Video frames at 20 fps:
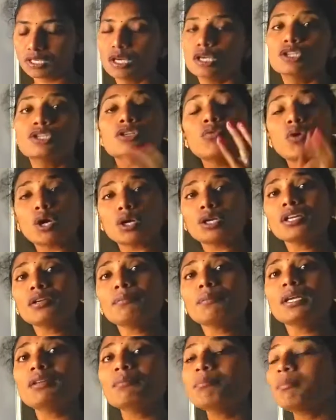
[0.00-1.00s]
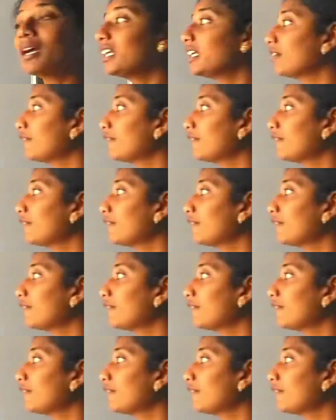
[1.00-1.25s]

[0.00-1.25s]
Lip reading: So what do I mean by